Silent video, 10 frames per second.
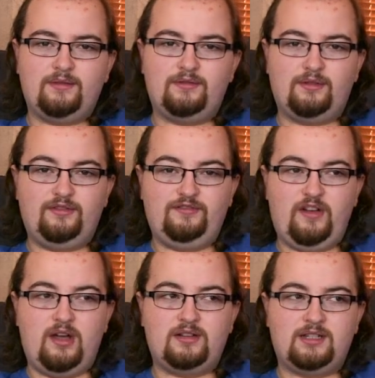for
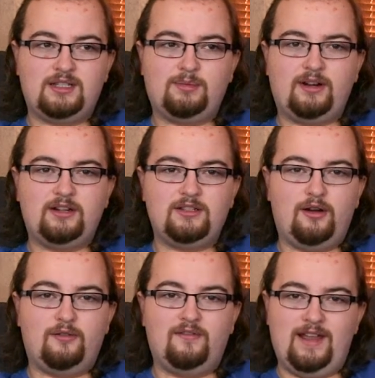first experience
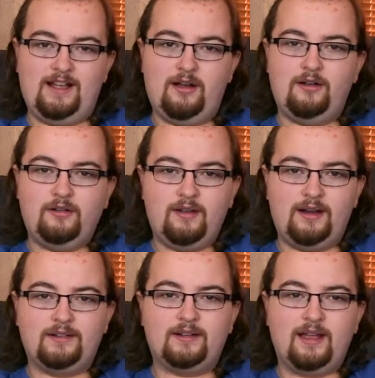of Lego
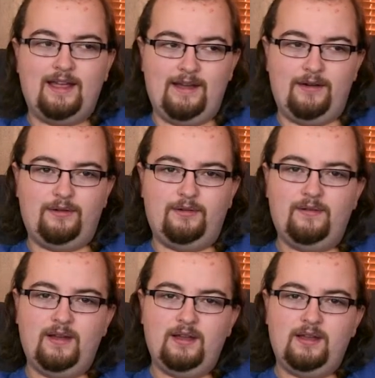and how
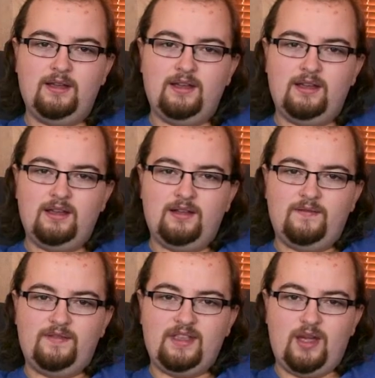
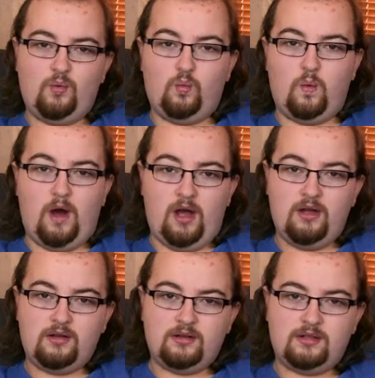it
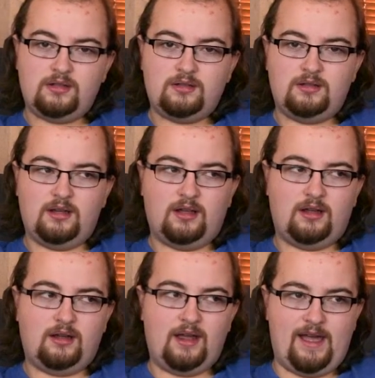works,
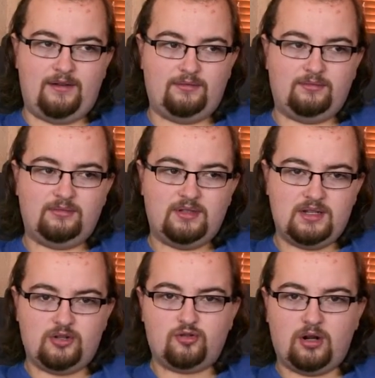how the
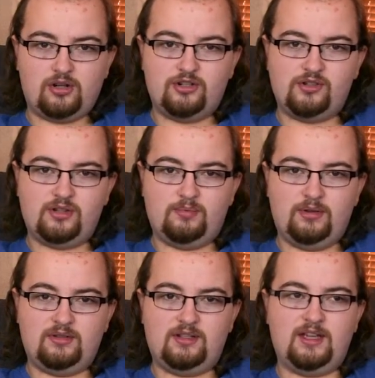instructions are
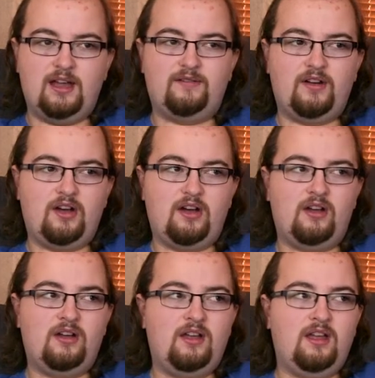put together,
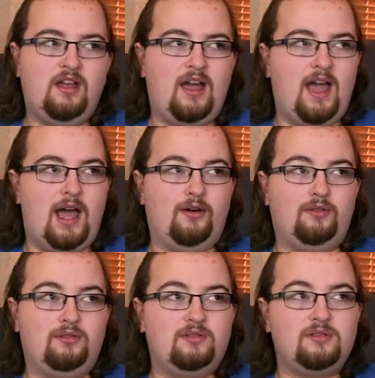
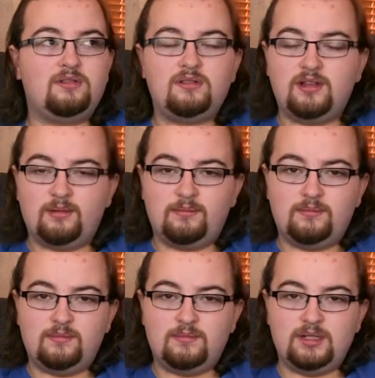how
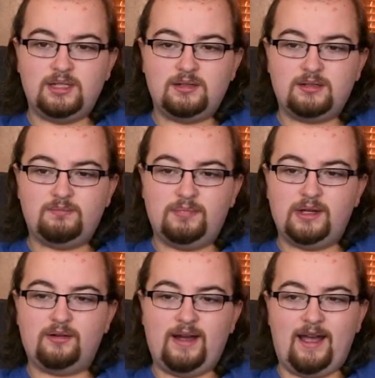it's
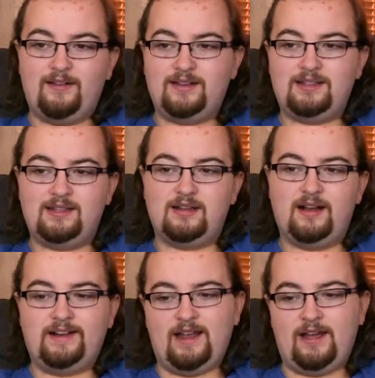built, how it's
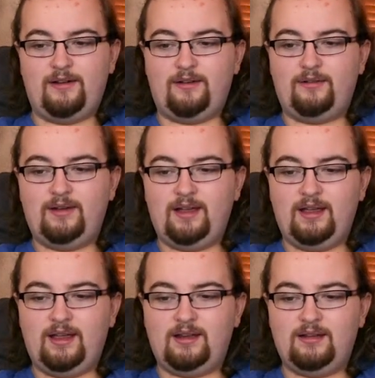designed, how
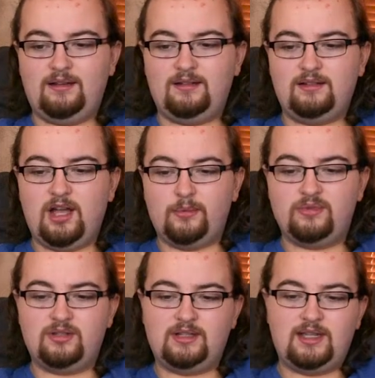it
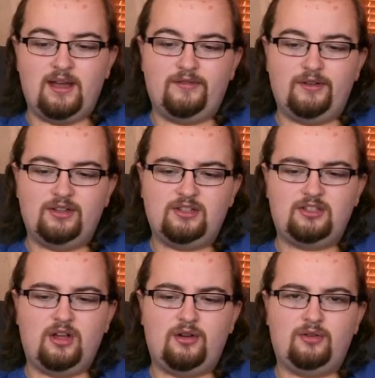comes together
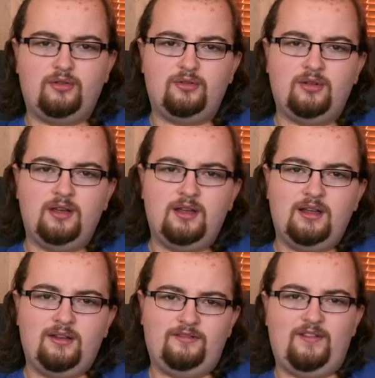so
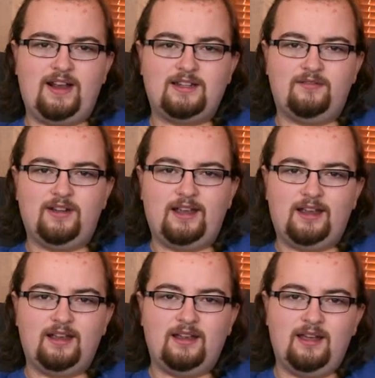
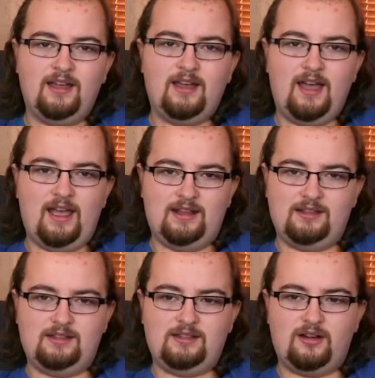effectively
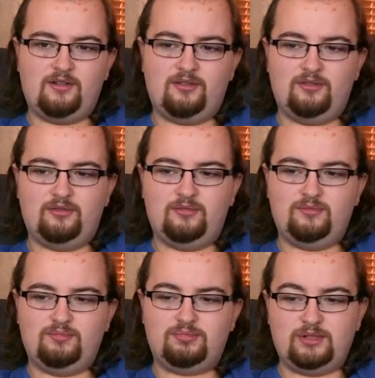and so
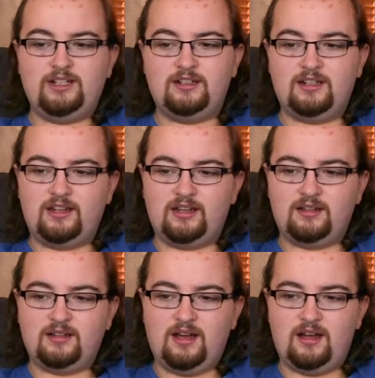brilliantly.
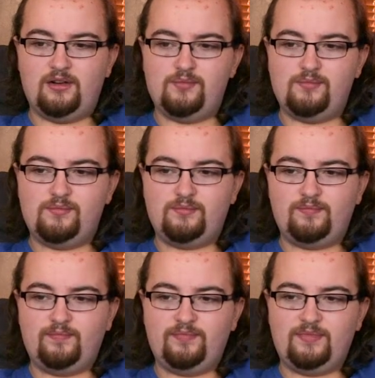I
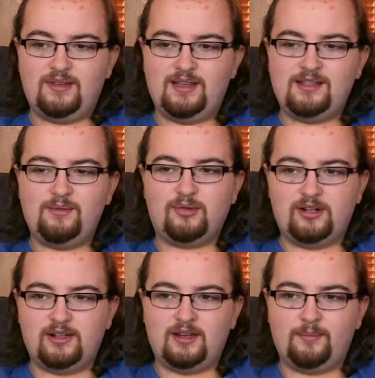say
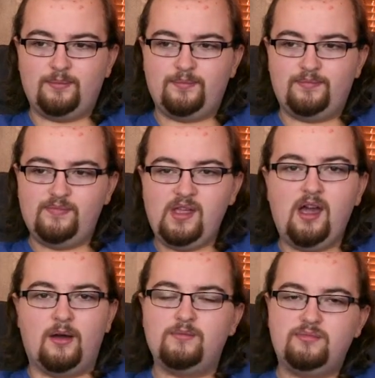brilliantly.
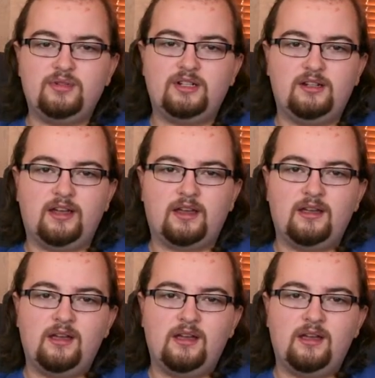Yeah, brilliantly.